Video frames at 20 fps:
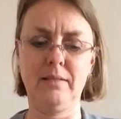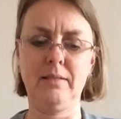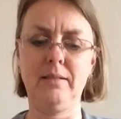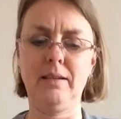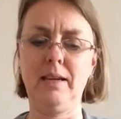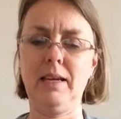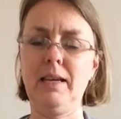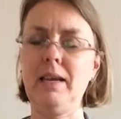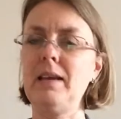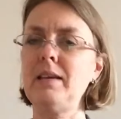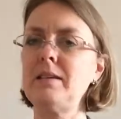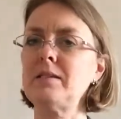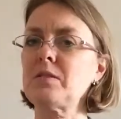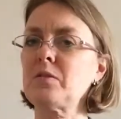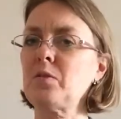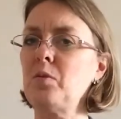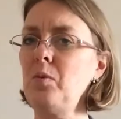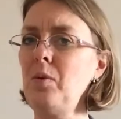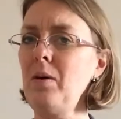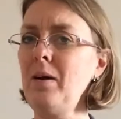He is
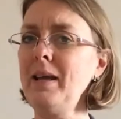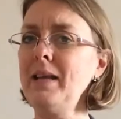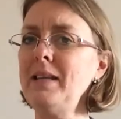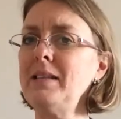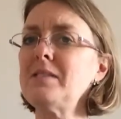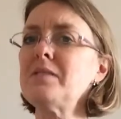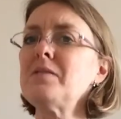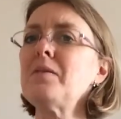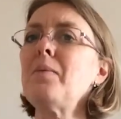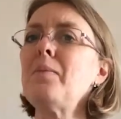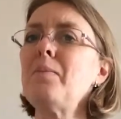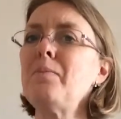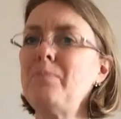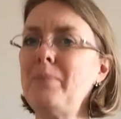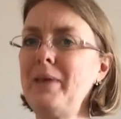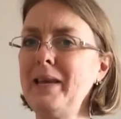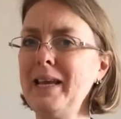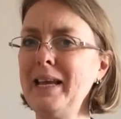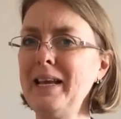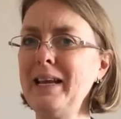quite
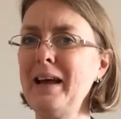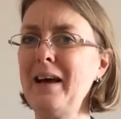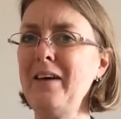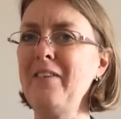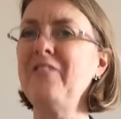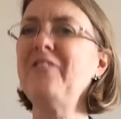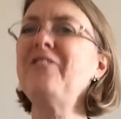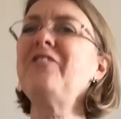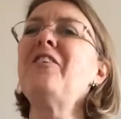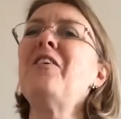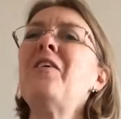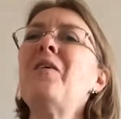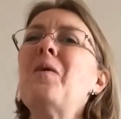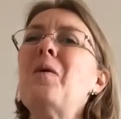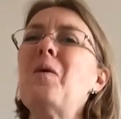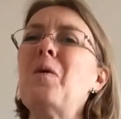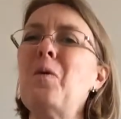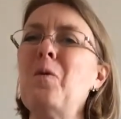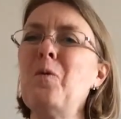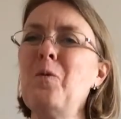big enough
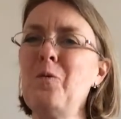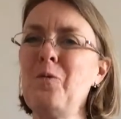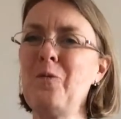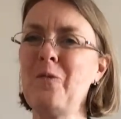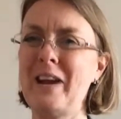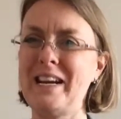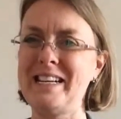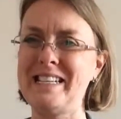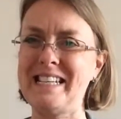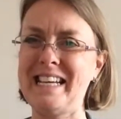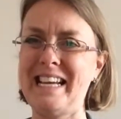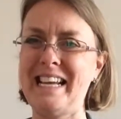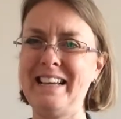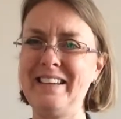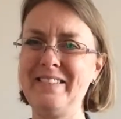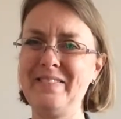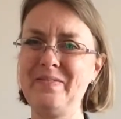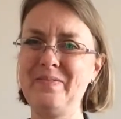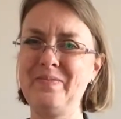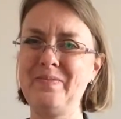already.
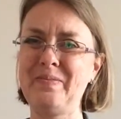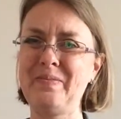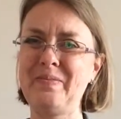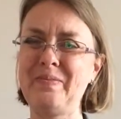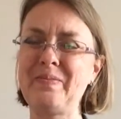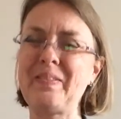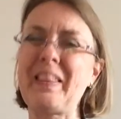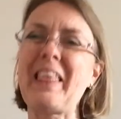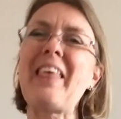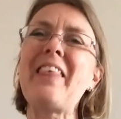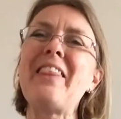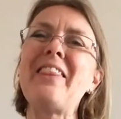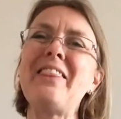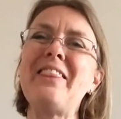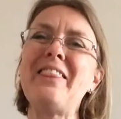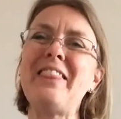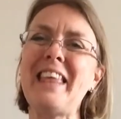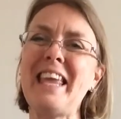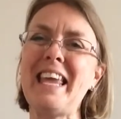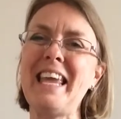
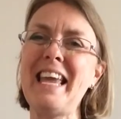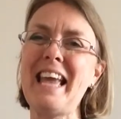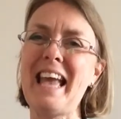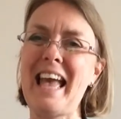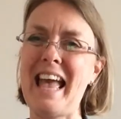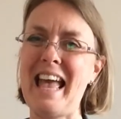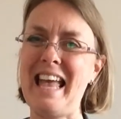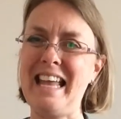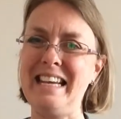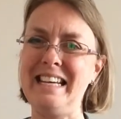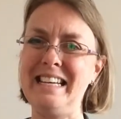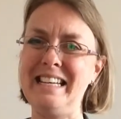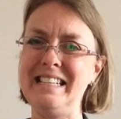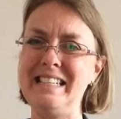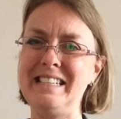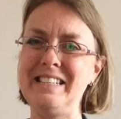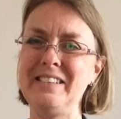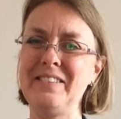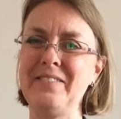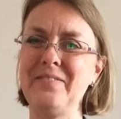The end.